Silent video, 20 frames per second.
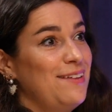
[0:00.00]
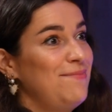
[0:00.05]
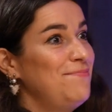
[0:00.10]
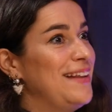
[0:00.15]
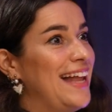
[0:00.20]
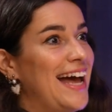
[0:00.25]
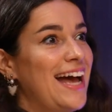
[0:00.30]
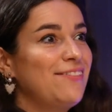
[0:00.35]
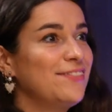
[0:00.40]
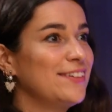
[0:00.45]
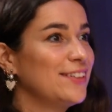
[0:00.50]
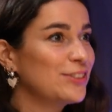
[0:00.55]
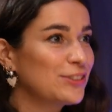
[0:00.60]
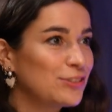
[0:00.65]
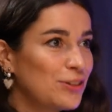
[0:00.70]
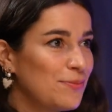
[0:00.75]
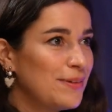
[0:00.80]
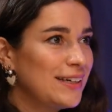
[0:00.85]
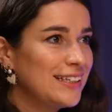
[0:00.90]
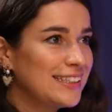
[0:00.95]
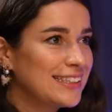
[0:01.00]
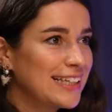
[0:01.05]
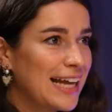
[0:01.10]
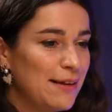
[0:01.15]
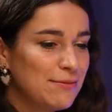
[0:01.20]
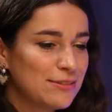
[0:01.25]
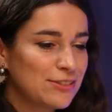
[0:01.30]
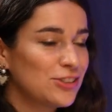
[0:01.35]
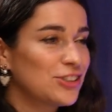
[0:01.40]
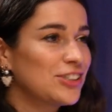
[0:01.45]
I'm laughing so many
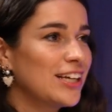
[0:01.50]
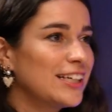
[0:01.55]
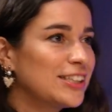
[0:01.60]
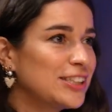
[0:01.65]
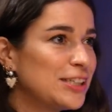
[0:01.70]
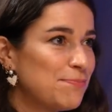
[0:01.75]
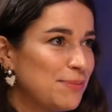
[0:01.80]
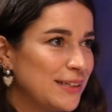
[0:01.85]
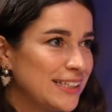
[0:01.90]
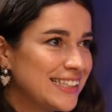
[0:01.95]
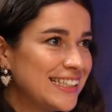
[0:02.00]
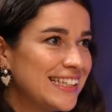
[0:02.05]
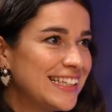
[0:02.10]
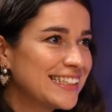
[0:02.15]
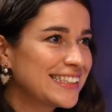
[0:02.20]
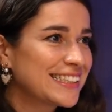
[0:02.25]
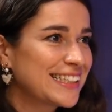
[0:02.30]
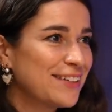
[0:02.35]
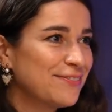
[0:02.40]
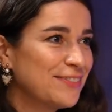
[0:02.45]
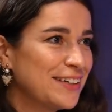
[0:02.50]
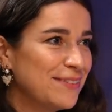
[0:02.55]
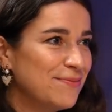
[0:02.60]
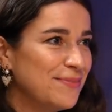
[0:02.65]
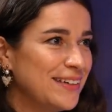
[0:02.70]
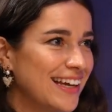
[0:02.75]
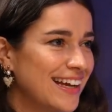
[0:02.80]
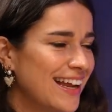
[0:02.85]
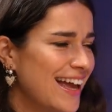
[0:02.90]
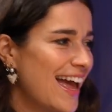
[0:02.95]
times when ChatGPT is
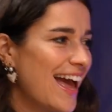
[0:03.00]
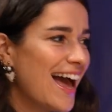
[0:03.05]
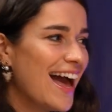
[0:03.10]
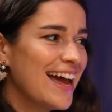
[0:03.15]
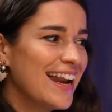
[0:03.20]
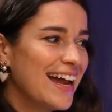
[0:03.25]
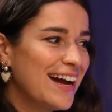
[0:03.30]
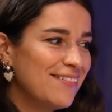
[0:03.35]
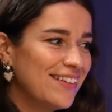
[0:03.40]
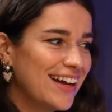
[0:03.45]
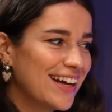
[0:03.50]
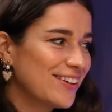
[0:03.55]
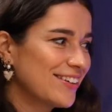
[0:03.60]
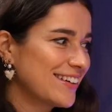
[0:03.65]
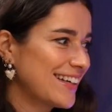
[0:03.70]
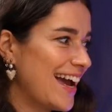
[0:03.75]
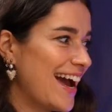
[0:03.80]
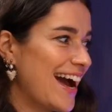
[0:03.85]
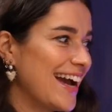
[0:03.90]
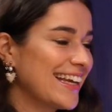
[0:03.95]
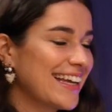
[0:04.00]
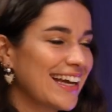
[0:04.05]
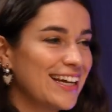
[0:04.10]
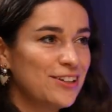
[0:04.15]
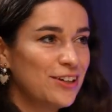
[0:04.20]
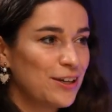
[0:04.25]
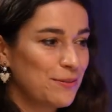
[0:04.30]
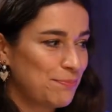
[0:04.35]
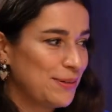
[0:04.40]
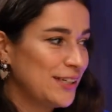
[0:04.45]
giving me, and I'm like, okay, I
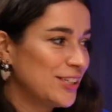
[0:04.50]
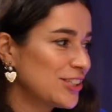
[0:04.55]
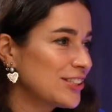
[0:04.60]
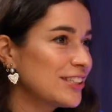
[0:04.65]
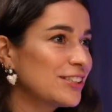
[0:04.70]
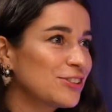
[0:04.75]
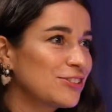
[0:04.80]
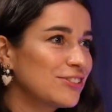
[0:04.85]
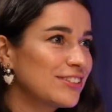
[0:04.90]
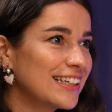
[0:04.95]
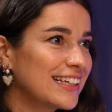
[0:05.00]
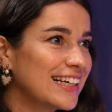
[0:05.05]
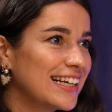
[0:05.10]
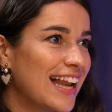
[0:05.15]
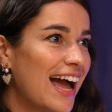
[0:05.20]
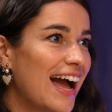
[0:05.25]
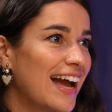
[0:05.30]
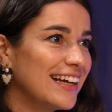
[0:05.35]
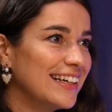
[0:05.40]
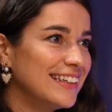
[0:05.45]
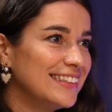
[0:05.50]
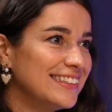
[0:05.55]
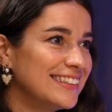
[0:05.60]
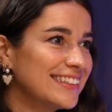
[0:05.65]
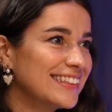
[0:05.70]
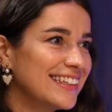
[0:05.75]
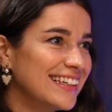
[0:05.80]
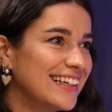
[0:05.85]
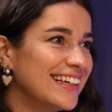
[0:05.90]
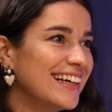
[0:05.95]
cannot pitch this to the
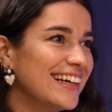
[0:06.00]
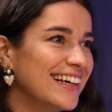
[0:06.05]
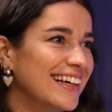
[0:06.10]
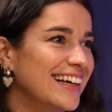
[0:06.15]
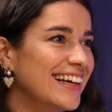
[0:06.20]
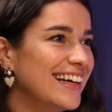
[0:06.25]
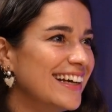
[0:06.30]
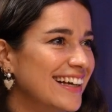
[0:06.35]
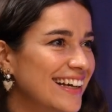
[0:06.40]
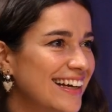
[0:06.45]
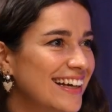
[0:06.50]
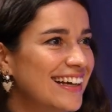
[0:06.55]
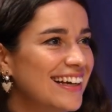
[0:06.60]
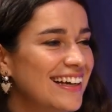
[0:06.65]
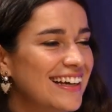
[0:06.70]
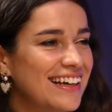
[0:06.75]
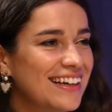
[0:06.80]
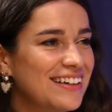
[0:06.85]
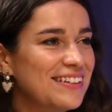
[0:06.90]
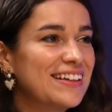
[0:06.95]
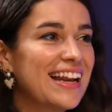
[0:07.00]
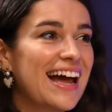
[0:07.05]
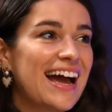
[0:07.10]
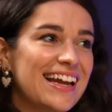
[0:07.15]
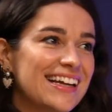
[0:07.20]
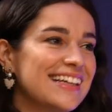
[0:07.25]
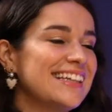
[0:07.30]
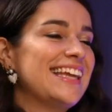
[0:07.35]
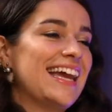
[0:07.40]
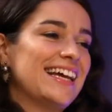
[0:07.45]
client.
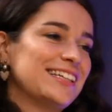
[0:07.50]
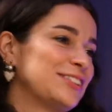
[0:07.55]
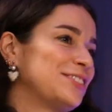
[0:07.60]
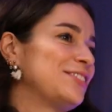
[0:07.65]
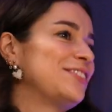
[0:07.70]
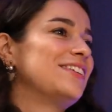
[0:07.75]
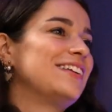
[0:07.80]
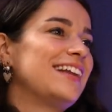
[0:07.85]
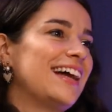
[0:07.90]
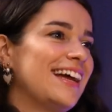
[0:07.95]
Like, yes, you're